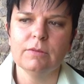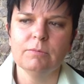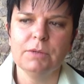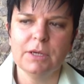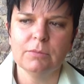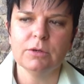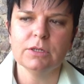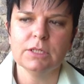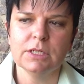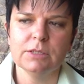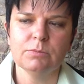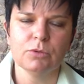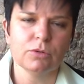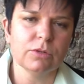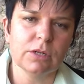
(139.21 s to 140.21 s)
Piemont has
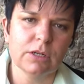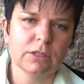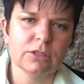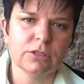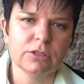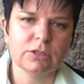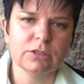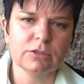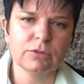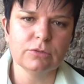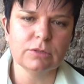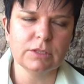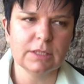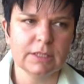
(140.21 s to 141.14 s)
brought a lot to the schools.